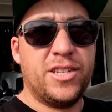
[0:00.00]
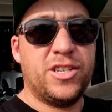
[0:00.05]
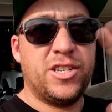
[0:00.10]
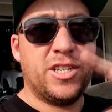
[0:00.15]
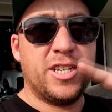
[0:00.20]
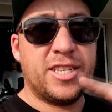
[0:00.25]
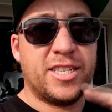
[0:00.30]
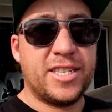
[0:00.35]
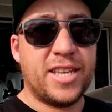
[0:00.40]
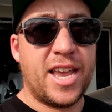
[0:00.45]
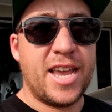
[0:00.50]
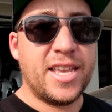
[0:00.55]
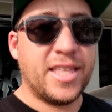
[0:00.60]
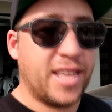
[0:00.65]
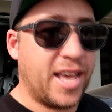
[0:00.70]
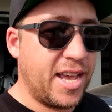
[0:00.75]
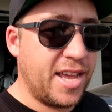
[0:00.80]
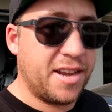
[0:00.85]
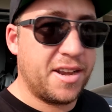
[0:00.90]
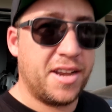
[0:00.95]
just saying
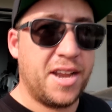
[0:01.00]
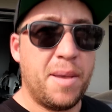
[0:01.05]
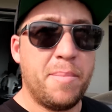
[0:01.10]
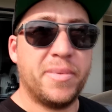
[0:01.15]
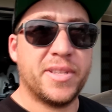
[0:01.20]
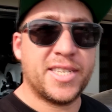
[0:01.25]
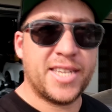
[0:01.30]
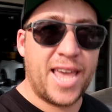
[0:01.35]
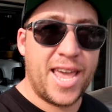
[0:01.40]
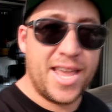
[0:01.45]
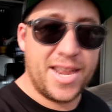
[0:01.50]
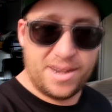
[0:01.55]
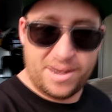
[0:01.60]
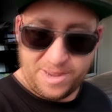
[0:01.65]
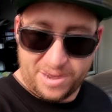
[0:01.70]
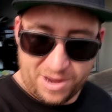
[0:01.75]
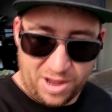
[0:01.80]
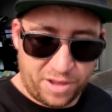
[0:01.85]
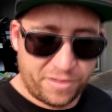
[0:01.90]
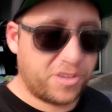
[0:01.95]
that, number 10.
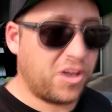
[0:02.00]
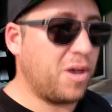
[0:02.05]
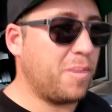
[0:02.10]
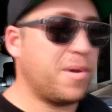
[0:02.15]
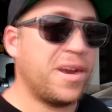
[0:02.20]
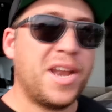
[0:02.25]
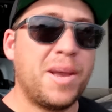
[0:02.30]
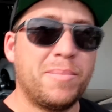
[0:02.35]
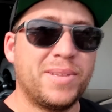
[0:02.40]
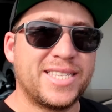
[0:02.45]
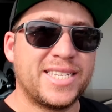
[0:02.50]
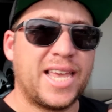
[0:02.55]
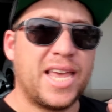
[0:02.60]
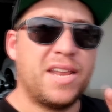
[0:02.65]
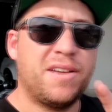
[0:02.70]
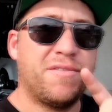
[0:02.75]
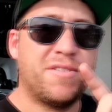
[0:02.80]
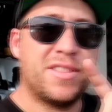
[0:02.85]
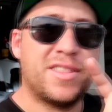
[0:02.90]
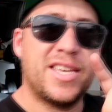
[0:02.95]
I've got my number
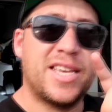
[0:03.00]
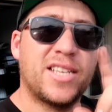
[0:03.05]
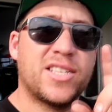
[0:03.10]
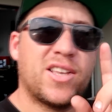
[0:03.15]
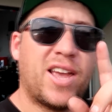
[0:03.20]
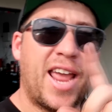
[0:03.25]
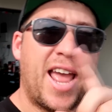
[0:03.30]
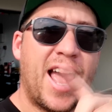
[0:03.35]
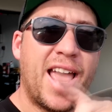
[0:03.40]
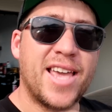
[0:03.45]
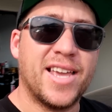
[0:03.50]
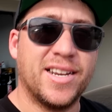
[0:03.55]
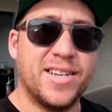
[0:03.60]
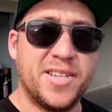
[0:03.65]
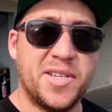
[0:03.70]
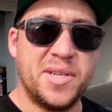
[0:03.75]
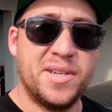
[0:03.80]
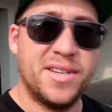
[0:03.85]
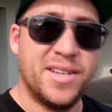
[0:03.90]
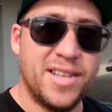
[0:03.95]
10 for things I hate.
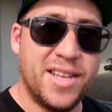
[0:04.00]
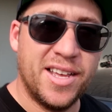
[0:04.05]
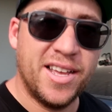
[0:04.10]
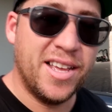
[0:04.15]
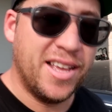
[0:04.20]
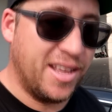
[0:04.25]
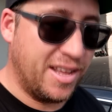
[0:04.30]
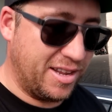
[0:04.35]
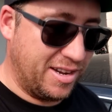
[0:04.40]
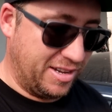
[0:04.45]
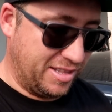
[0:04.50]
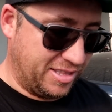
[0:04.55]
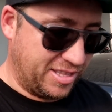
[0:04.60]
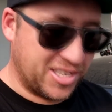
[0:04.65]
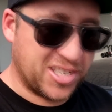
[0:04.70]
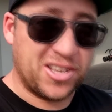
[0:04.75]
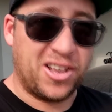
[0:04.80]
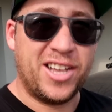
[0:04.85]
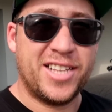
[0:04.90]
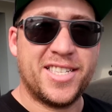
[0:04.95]
The
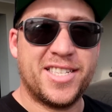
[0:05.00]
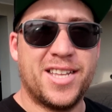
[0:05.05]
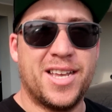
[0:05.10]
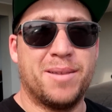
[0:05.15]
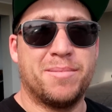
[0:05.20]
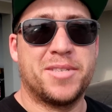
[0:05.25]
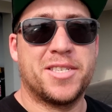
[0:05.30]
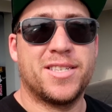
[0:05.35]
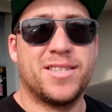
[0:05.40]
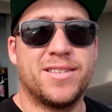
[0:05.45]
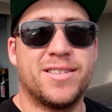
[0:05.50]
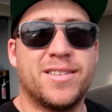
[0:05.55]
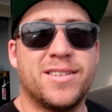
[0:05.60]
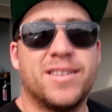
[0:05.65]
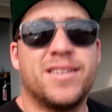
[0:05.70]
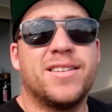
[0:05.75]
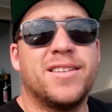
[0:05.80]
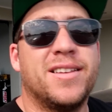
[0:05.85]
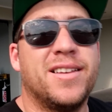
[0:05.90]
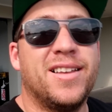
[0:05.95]
side steps.
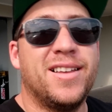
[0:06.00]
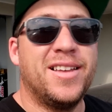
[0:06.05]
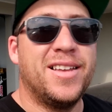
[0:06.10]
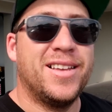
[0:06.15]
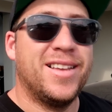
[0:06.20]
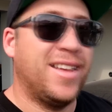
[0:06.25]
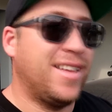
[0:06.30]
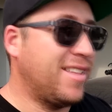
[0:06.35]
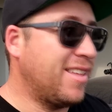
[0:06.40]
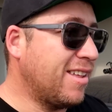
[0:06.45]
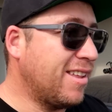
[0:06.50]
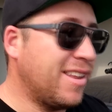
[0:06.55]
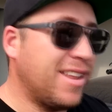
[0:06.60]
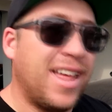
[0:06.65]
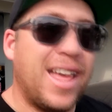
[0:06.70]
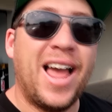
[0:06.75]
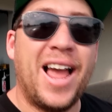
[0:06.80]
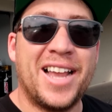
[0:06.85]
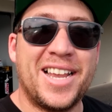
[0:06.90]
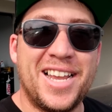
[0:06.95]

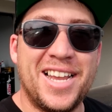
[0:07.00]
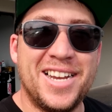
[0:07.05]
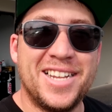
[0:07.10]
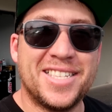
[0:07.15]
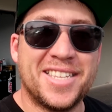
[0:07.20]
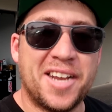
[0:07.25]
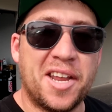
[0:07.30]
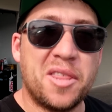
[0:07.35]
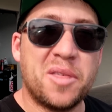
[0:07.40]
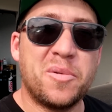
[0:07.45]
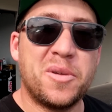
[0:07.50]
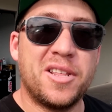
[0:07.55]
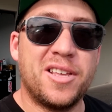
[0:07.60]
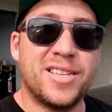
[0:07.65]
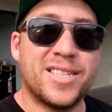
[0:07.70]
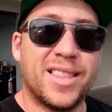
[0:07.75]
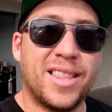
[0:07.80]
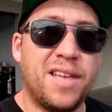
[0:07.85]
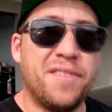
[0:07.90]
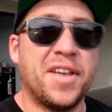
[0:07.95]
Again, it's another one of
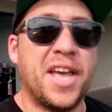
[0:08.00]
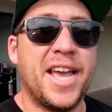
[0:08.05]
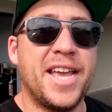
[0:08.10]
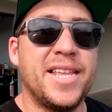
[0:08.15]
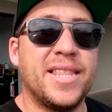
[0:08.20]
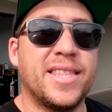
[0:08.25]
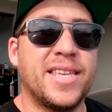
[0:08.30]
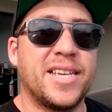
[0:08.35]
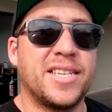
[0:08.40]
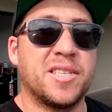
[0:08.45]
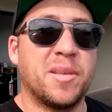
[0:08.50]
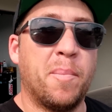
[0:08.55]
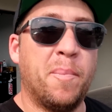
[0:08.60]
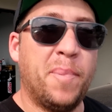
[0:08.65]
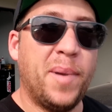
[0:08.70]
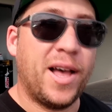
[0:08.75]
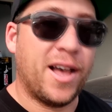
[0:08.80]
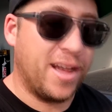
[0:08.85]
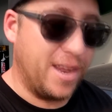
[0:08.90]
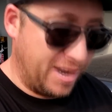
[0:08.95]
those love-hate things,
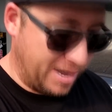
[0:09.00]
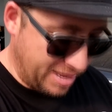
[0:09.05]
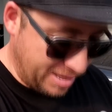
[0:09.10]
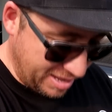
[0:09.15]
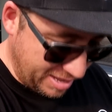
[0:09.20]
but